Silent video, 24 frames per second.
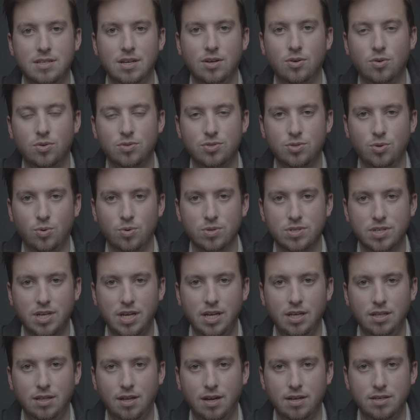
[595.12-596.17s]
single source
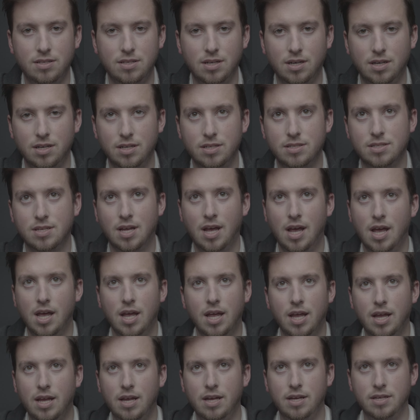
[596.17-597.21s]
key light does
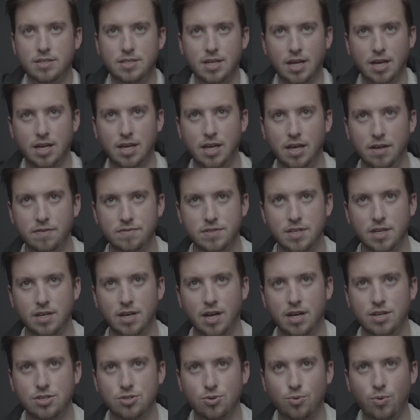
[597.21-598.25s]
is it gives a
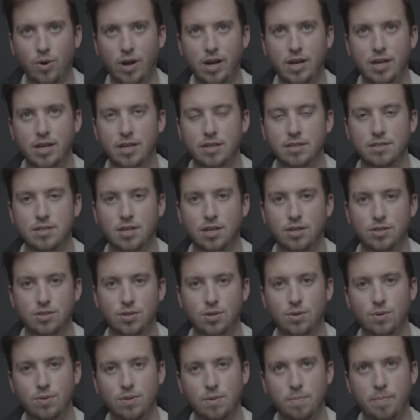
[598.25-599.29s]
nice gradient
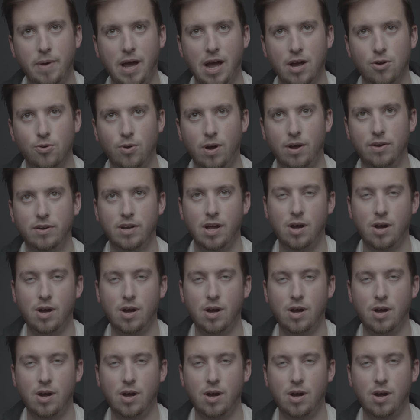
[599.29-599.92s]
to the background.